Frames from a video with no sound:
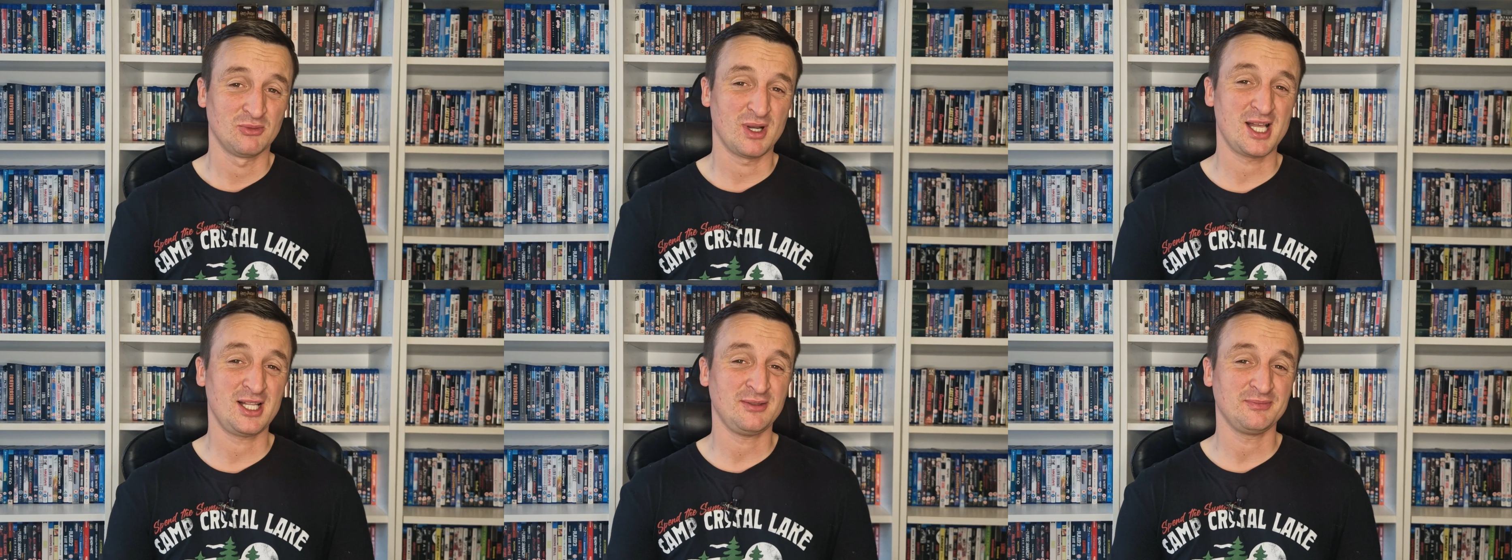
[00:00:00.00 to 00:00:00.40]

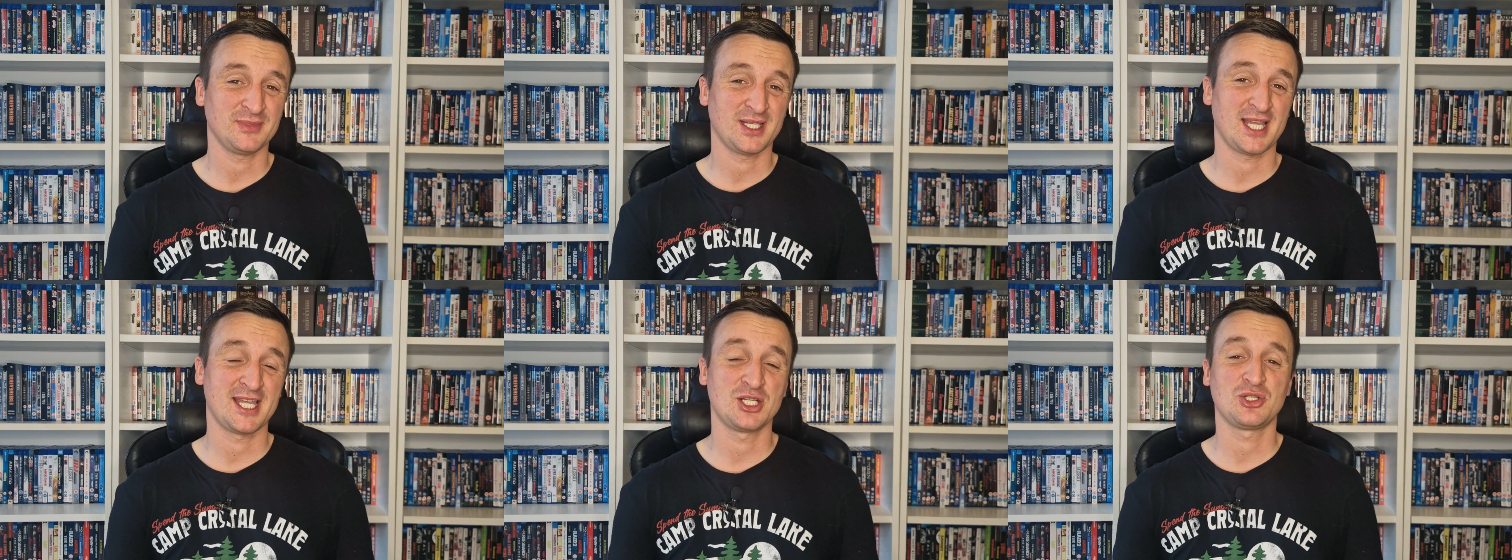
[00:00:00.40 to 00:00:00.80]
Well,
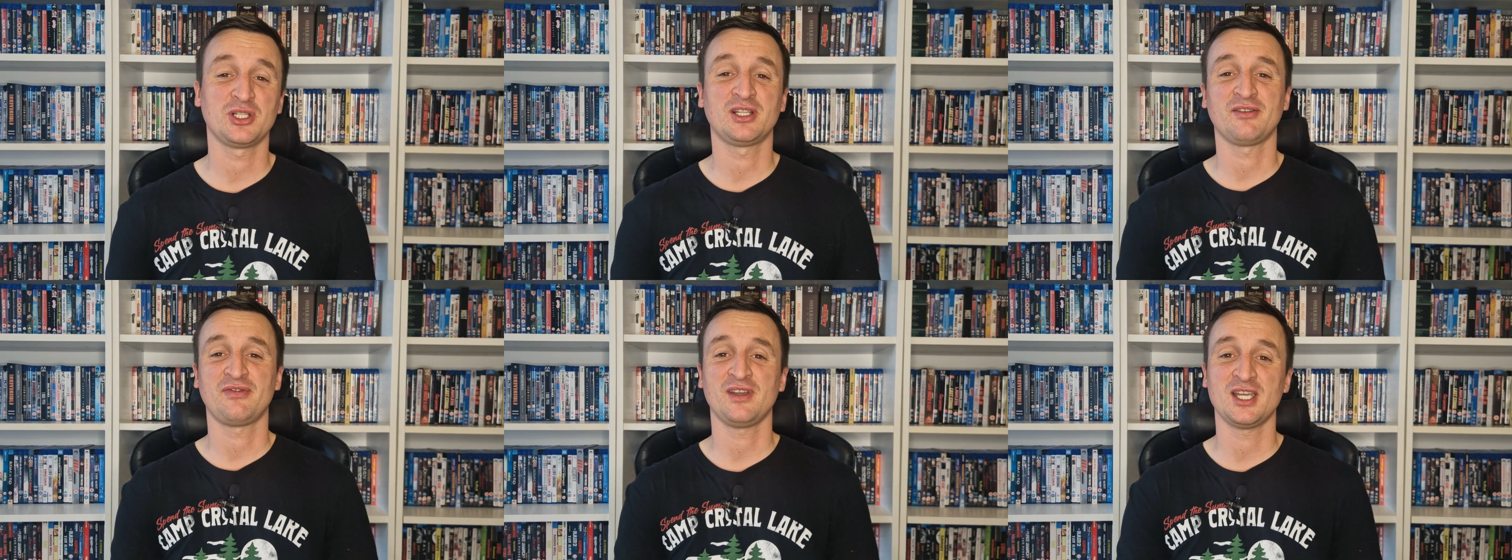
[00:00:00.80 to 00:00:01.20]
I
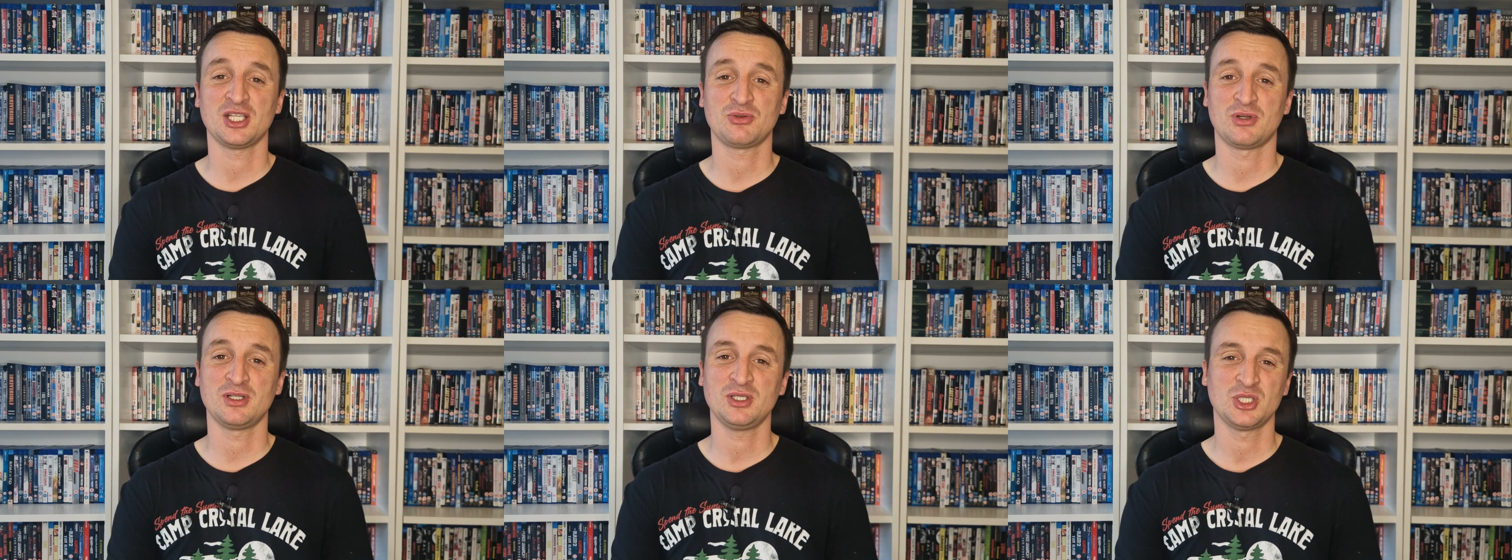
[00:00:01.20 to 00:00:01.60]
enjoyed the
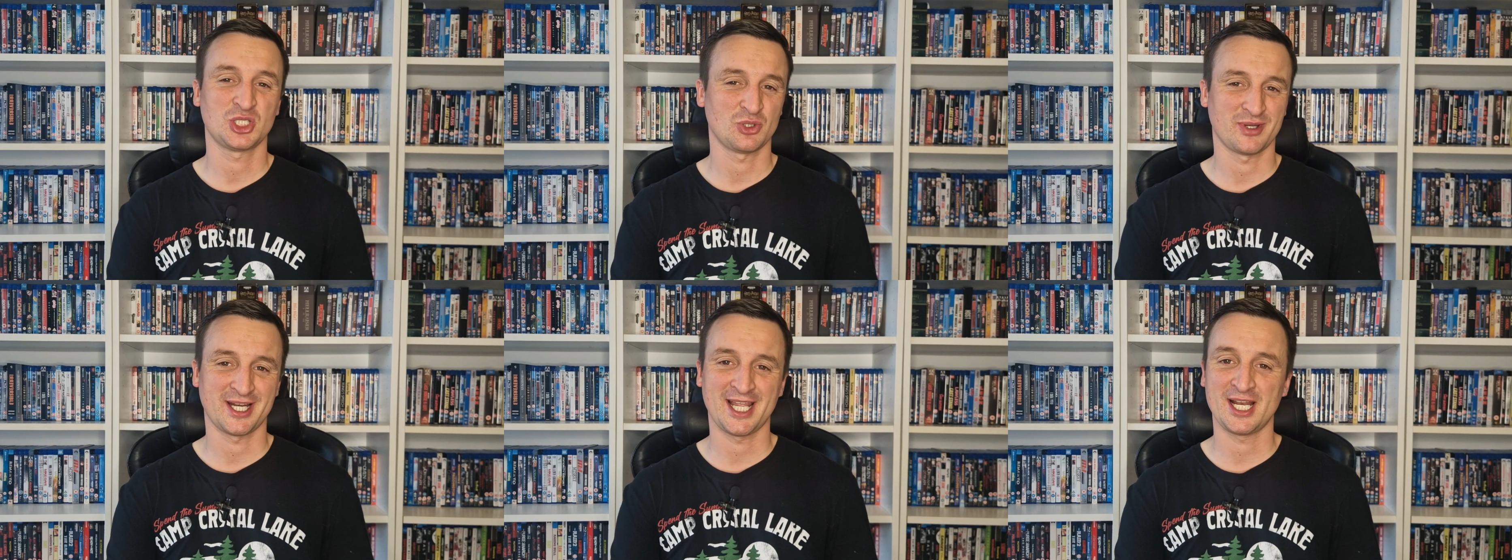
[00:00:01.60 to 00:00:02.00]
first one,
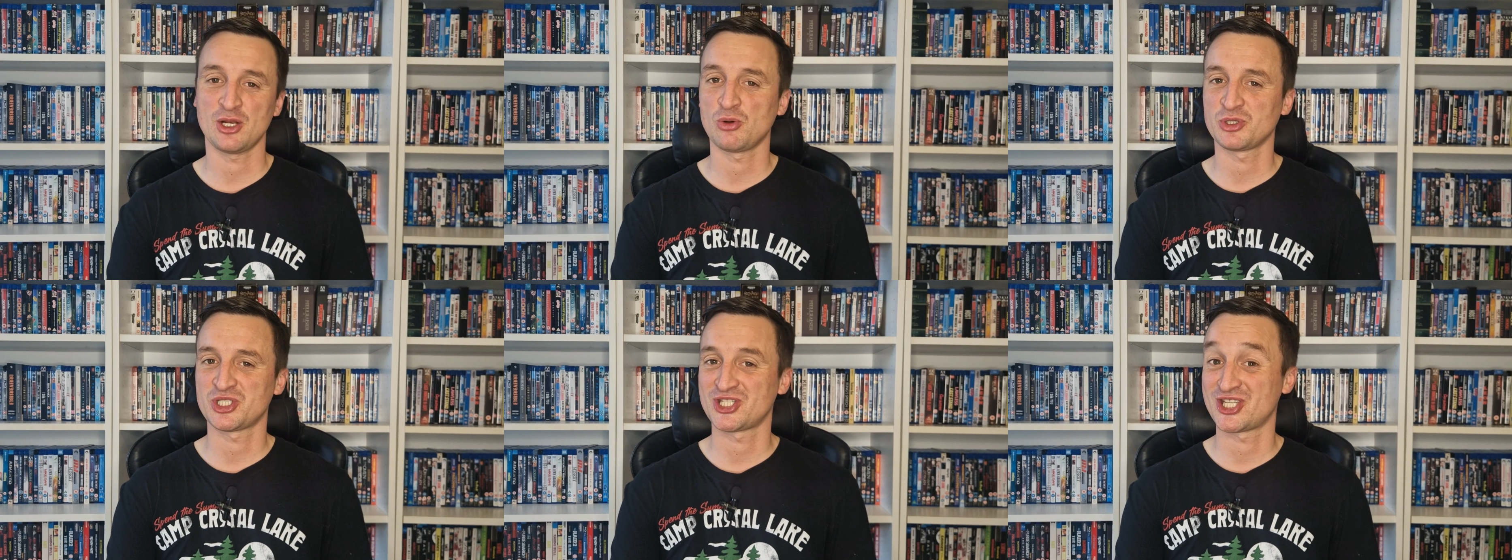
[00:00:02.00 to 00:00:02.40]
so it ain't
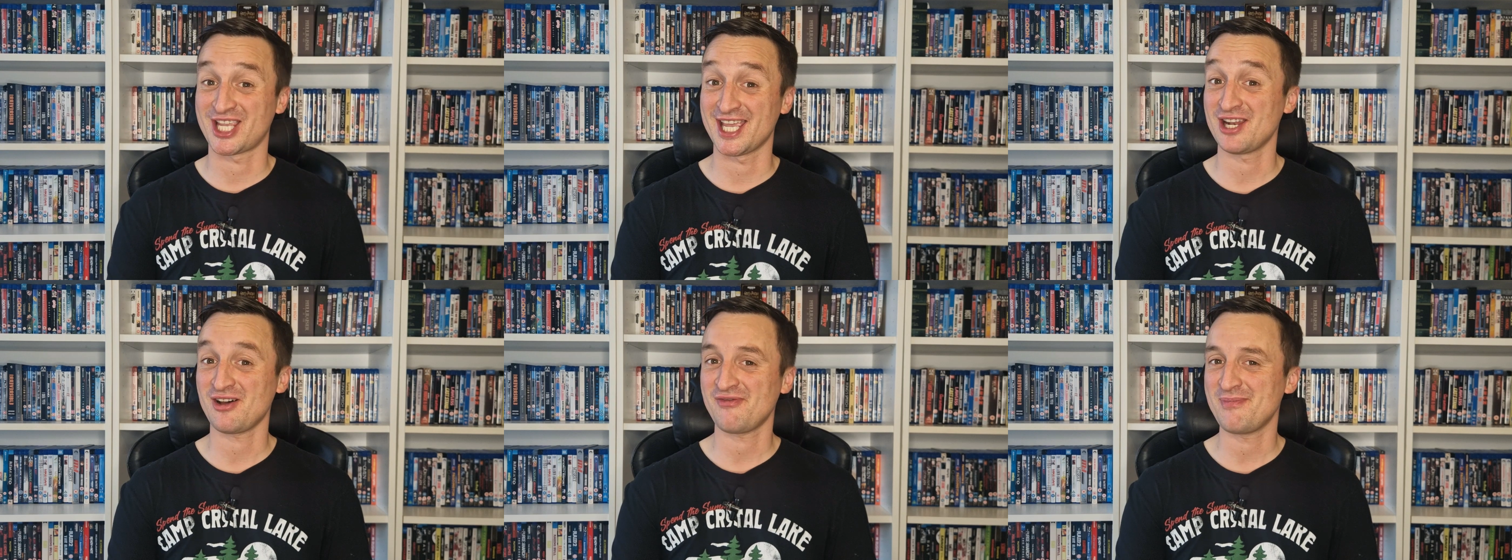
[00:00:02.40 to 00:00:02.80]
no
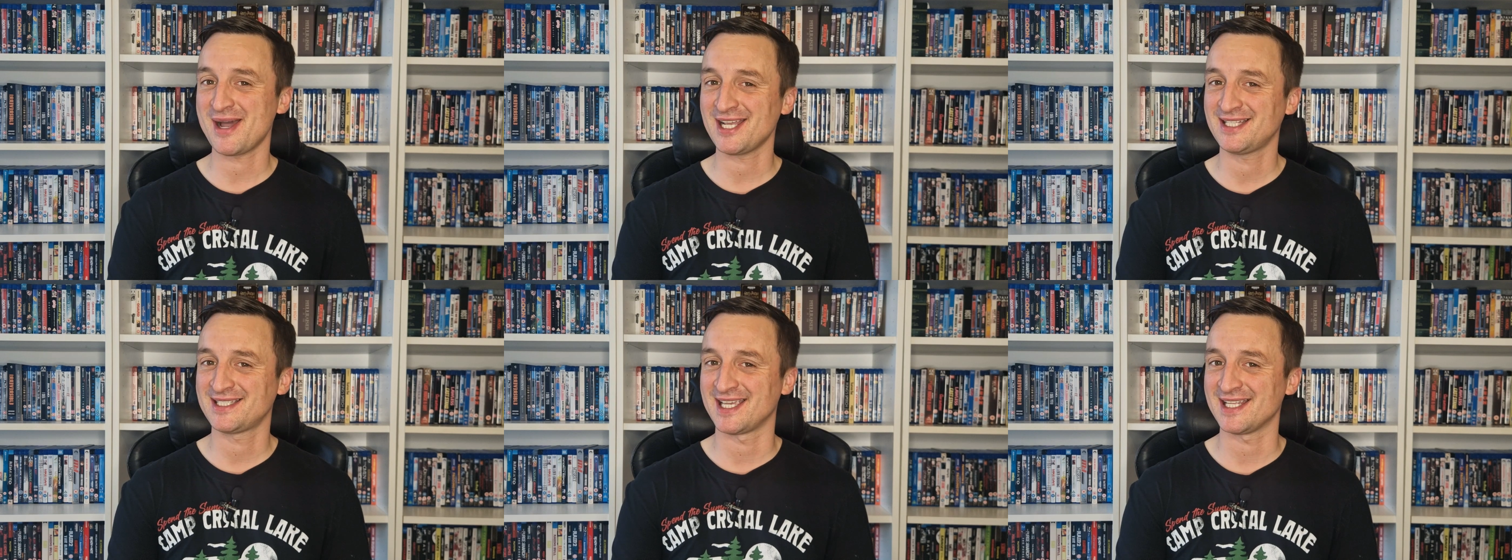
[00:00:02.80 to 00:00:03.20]
skin off
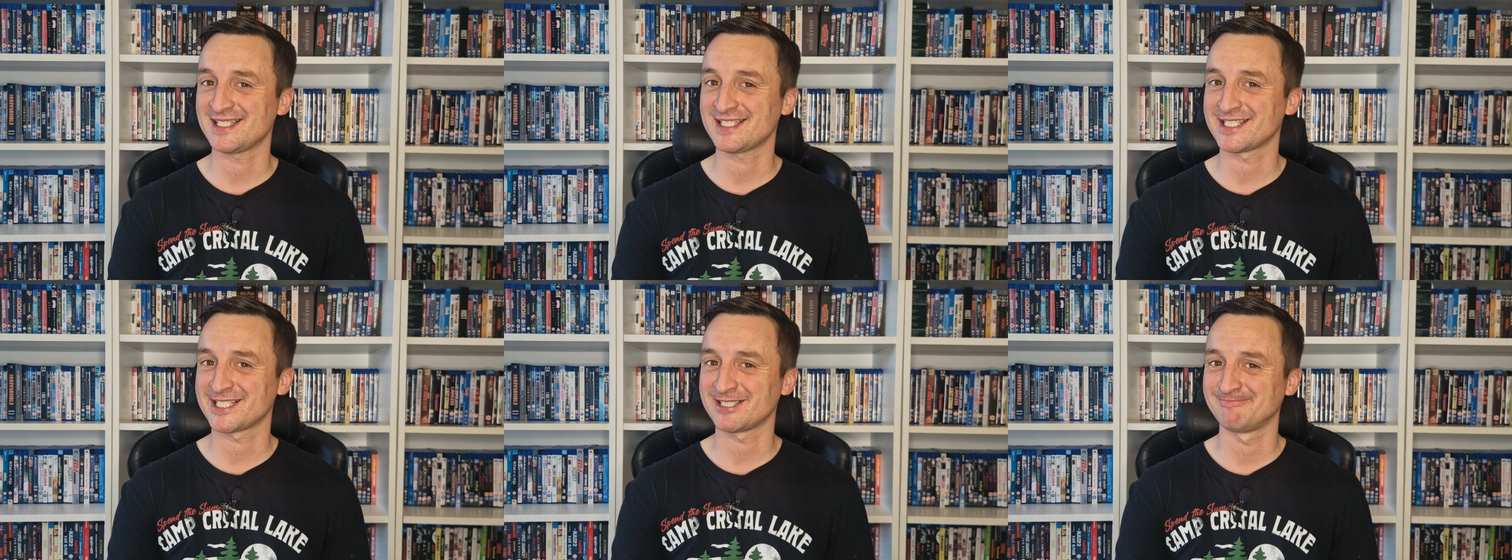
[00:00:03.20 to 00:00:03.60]
my
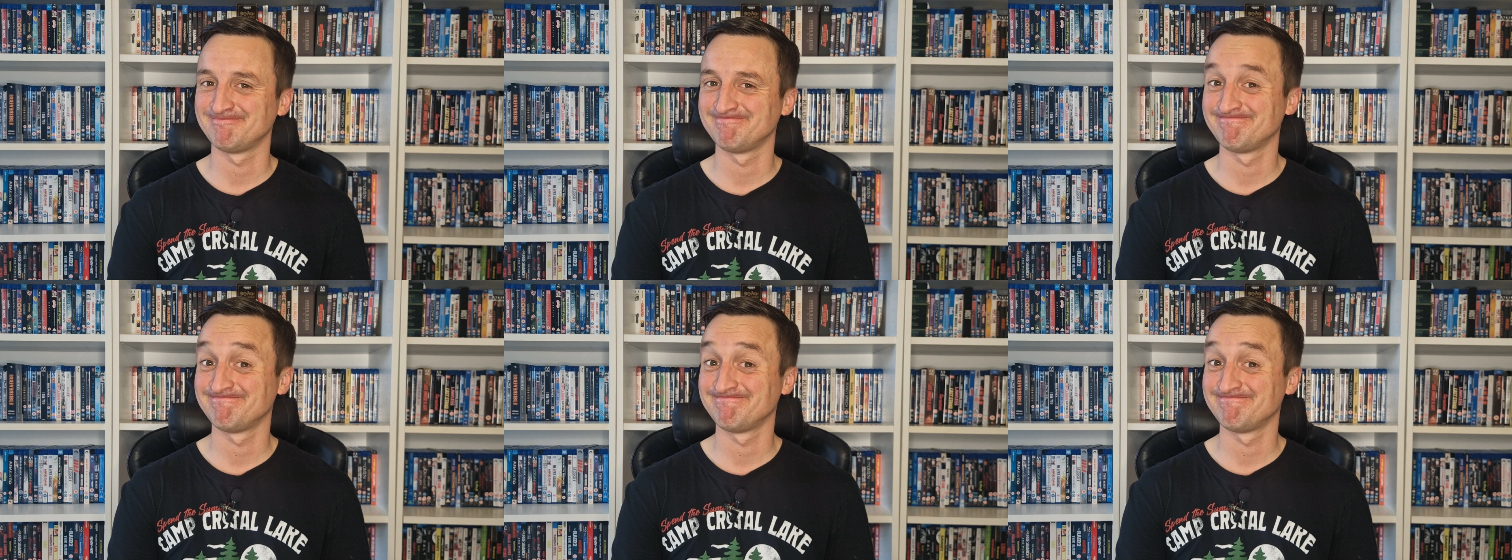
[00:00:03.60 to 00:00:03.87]
tits.